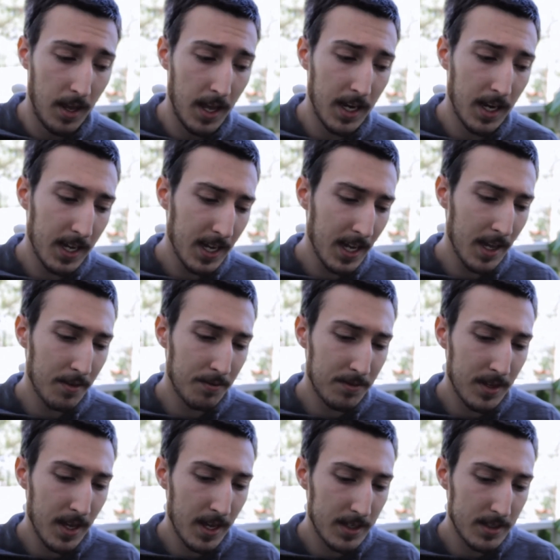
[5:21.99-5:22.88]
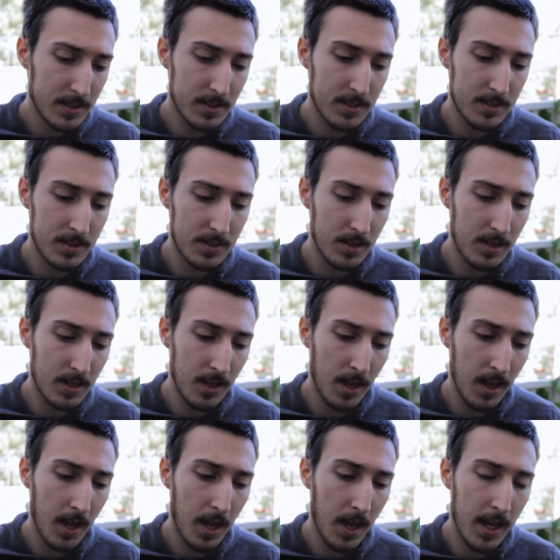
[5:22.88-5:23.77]
And I have yet to
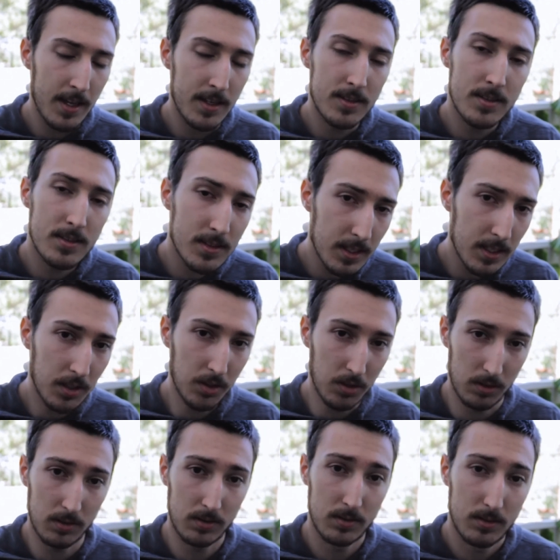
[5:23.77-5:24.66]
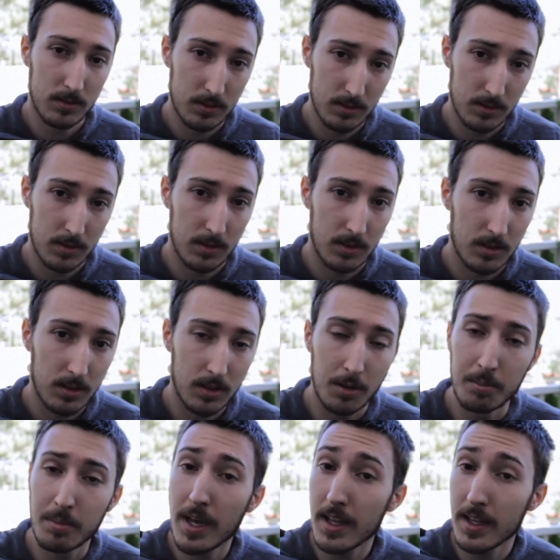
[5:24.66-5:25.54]
see a single
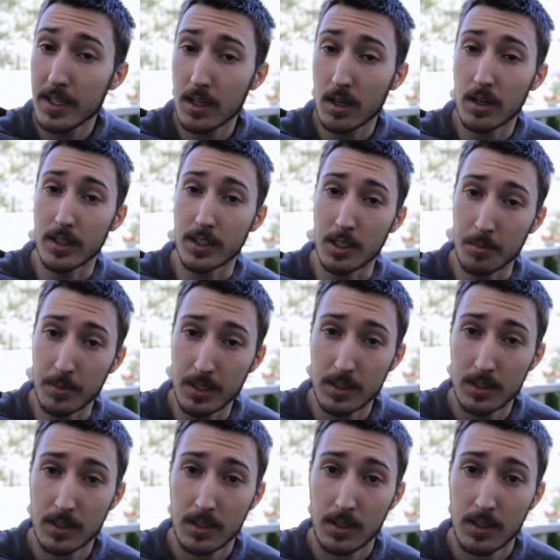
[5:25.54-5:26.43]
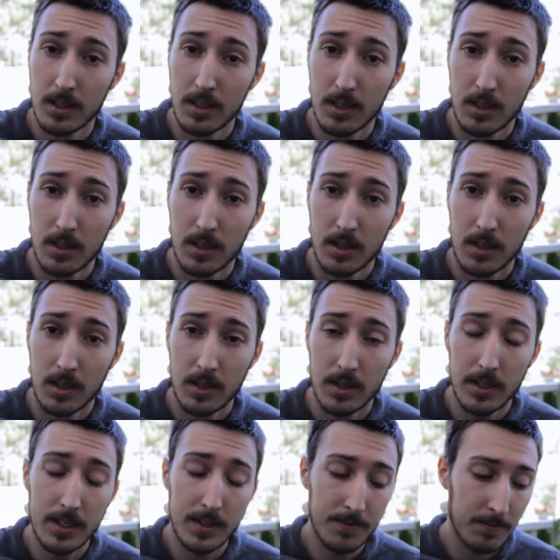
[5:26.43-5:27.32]
compelling argument
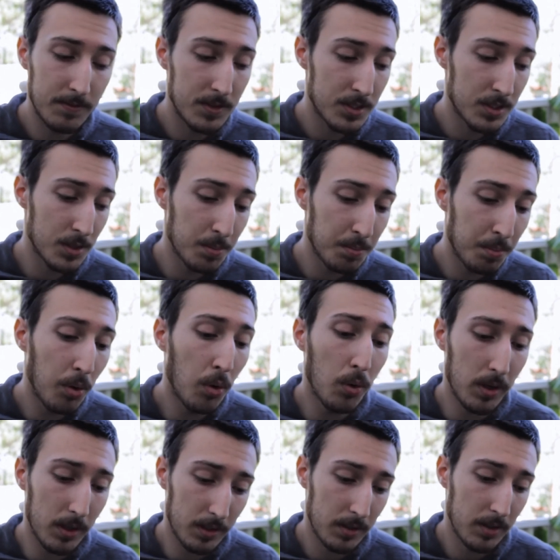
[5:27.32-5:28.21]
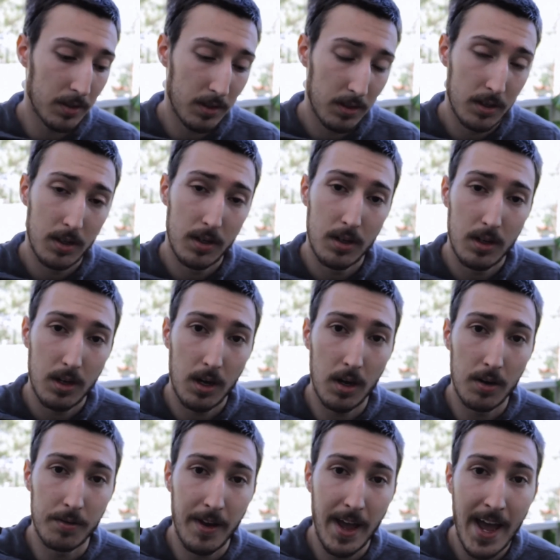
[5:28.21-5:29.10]
in support
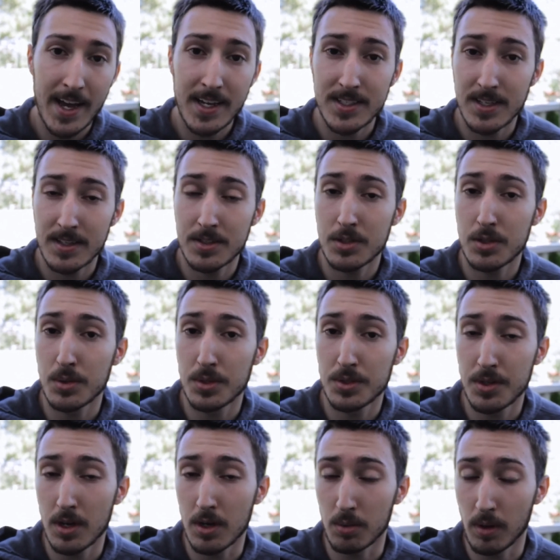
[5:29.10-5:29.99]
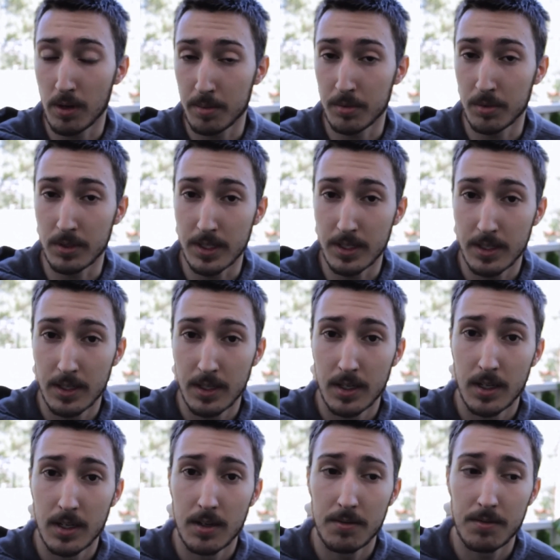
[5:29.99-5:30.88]
of access to assault weaponry
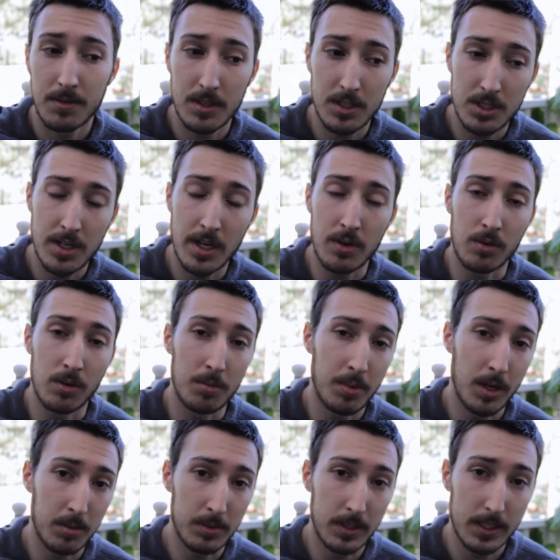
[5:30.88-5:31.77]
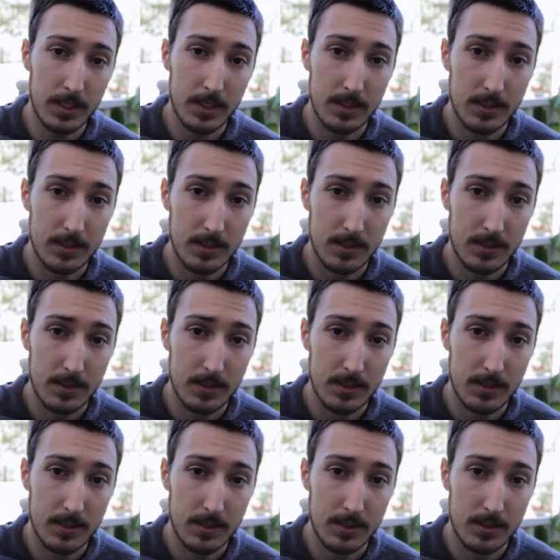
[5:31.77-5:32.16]
for the general public.